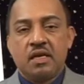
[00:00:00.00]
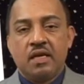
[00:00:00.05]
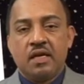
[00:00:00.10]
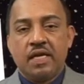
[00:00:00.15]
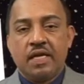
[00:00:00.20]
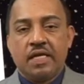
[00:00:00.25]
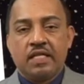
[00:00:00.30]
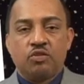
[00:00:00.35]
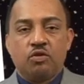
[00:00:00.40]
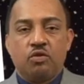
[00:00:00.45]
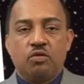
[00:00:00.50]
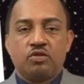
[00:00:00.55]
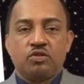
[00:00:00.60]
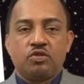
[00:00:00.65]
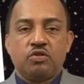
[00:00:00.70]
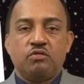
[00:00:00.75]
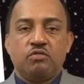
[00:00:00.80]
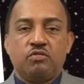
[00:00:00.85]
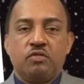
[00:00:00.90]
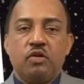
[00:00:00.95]
it's
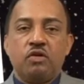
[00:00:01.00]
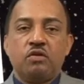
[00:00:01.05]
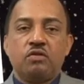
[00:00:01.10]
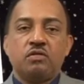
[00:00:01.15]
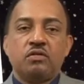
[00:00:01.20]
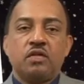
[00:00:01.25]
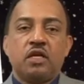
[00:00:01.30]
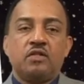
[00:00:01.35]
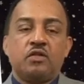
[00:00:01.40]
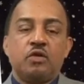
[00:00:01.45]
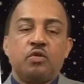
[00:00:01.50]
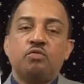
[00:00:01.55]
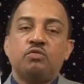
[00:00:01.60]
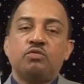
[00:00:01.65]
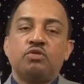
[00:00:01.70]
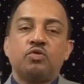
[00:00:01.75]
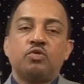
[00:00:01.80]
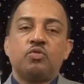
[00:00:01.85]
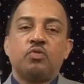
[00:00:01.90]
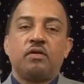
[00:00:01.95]
also found that
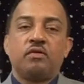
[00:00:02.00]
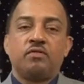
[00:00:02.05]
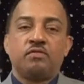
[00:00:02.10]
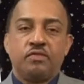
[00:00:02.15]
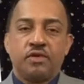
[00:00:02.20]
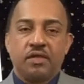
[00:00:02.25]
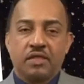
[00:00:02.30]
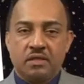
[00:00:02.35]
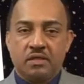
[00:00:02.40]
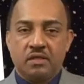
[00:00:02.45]
those who are fit,